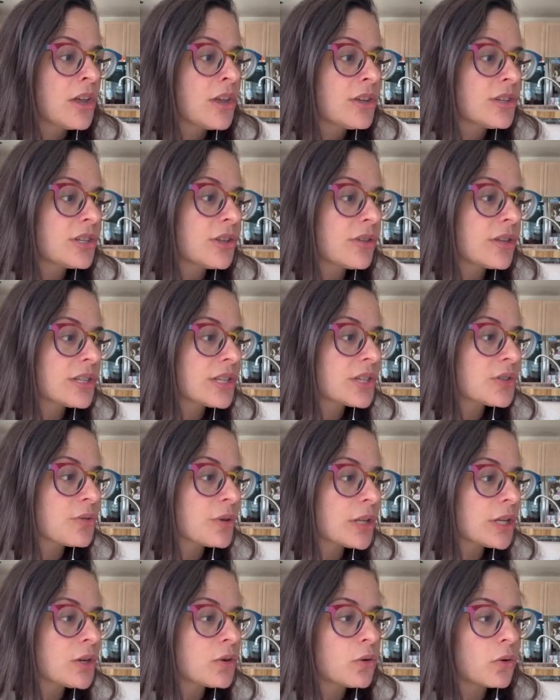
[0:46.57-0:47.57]
So this is
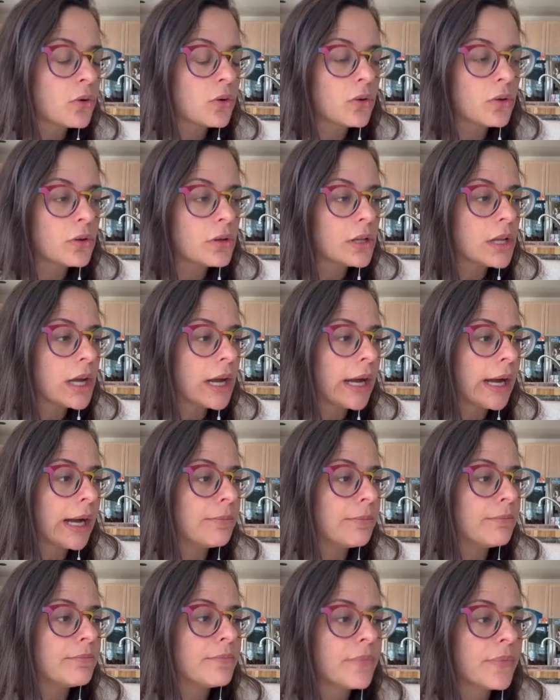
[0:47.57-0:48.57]
really cool.
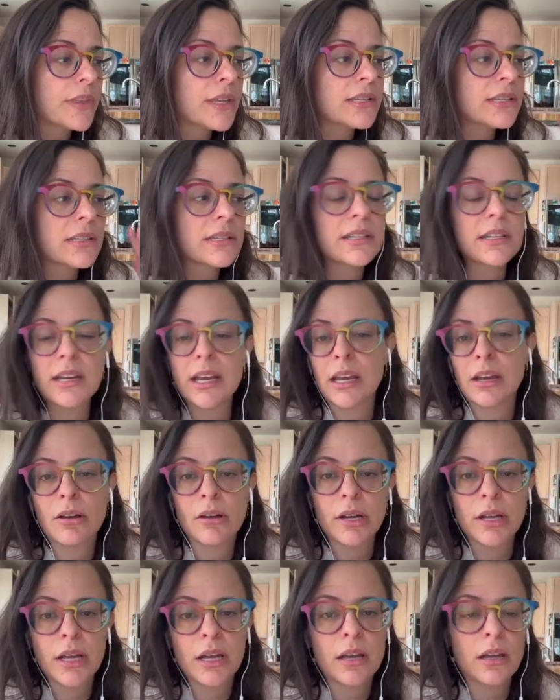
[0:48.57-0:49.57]
This is an
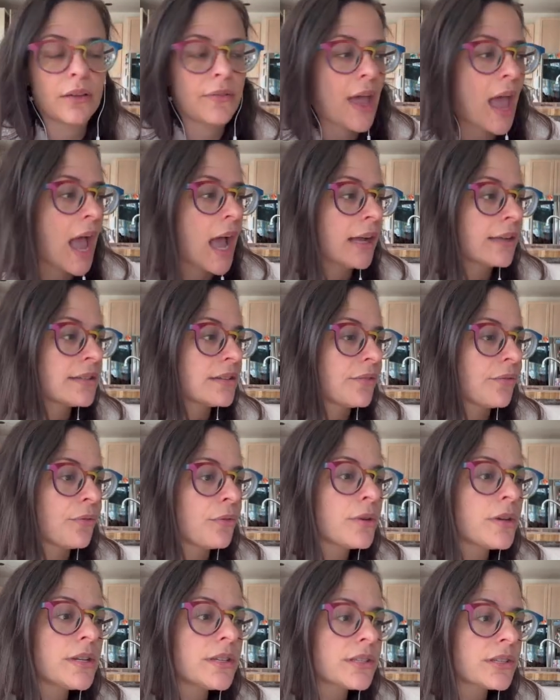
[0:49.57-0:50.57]
area of active
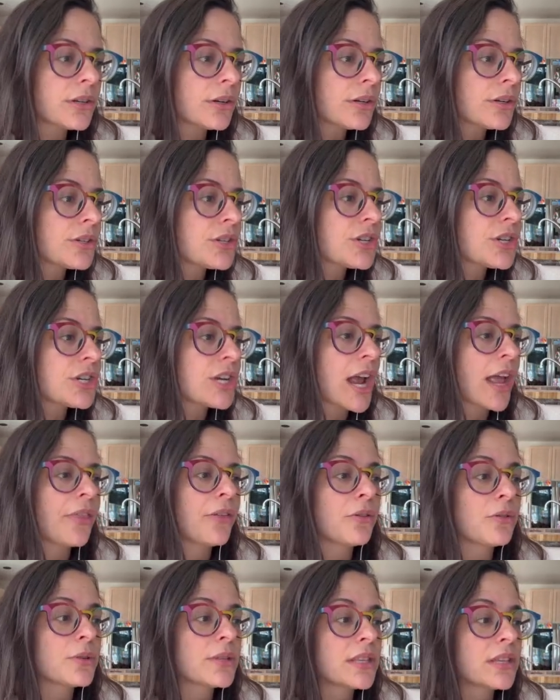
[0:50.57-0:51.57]
research, and
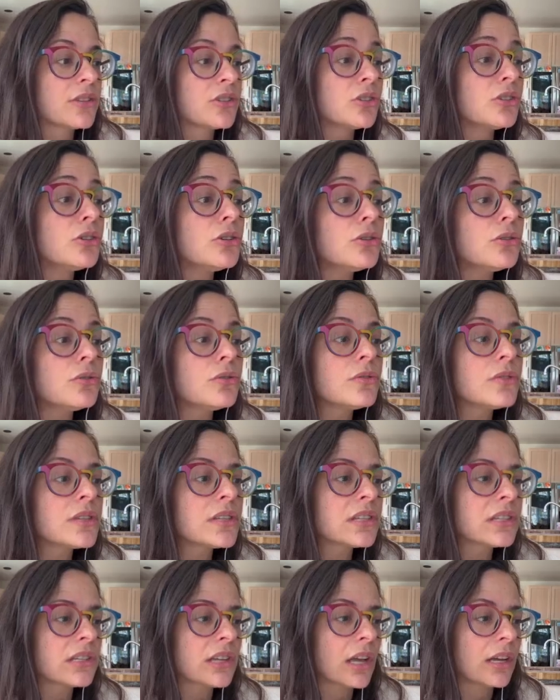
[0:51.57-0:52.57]
there's this new
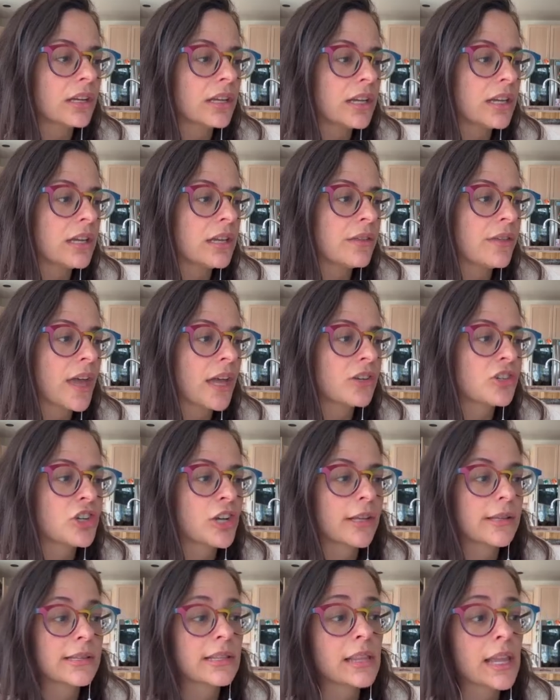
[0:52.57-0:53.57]
study that
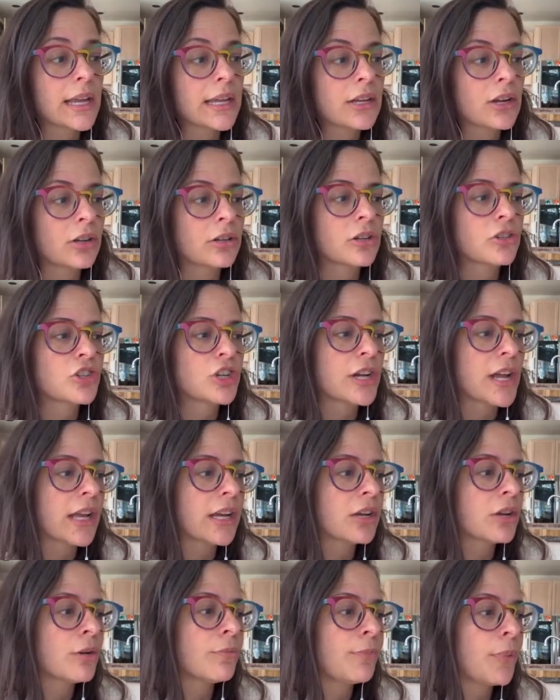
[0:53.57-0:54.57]
sheds light on a
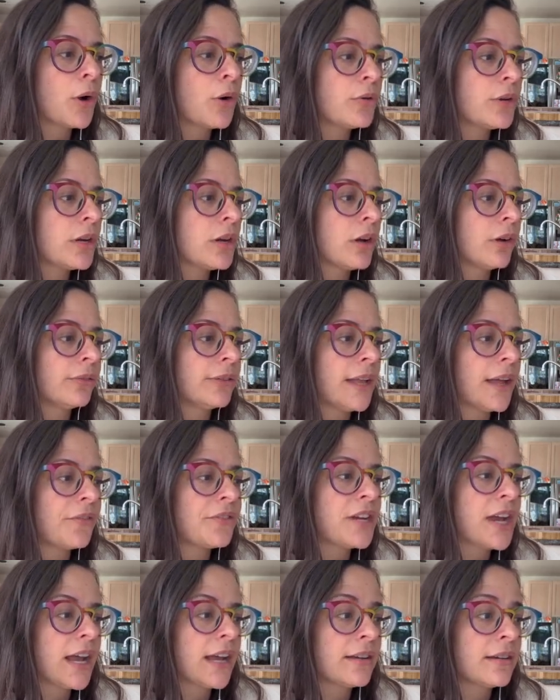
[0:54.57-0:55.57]
genetic component of
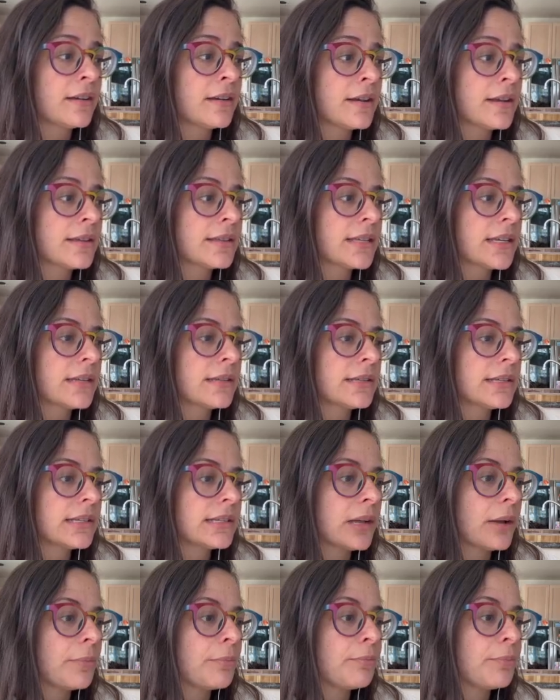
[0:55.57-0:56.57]
left-handedness in
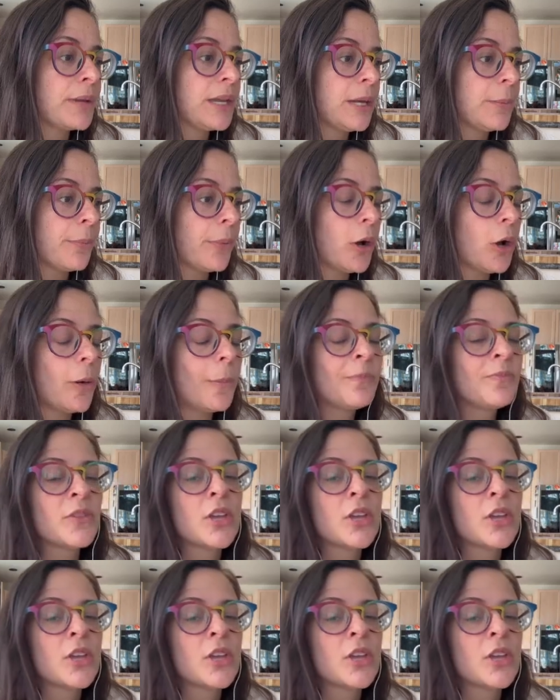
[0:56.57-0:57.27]
some people.